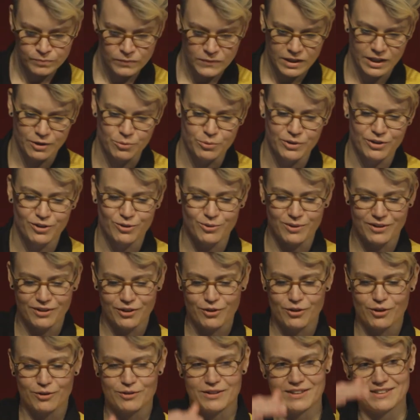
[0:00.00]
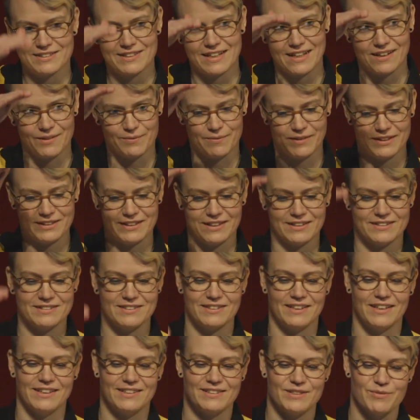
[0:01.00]
And we don't want to grow this element.
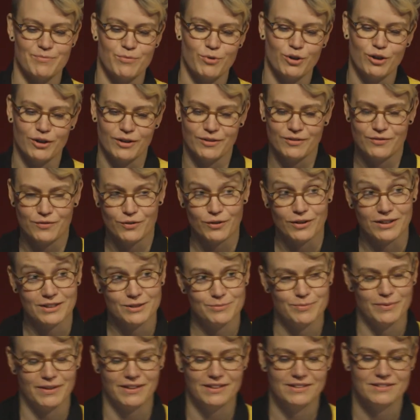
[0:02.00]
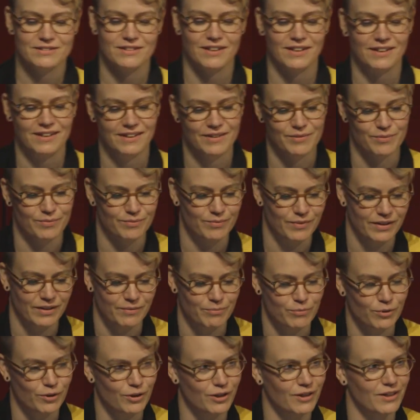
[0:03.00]
It's important for us, but it's not
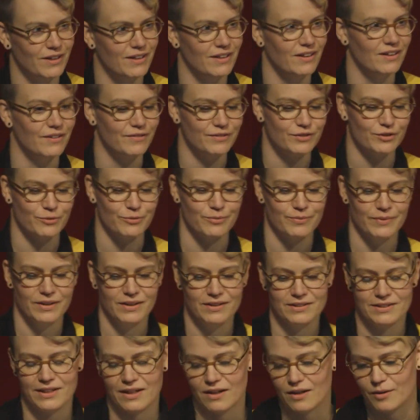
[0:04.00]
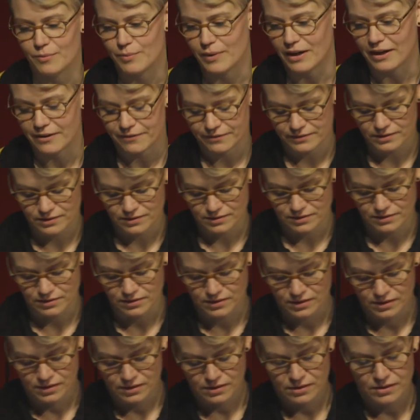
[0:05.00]
important enough to take up half the
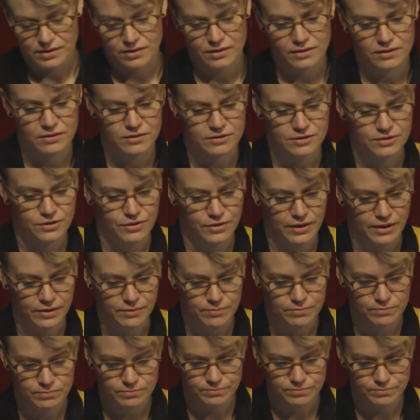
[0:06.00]
screen.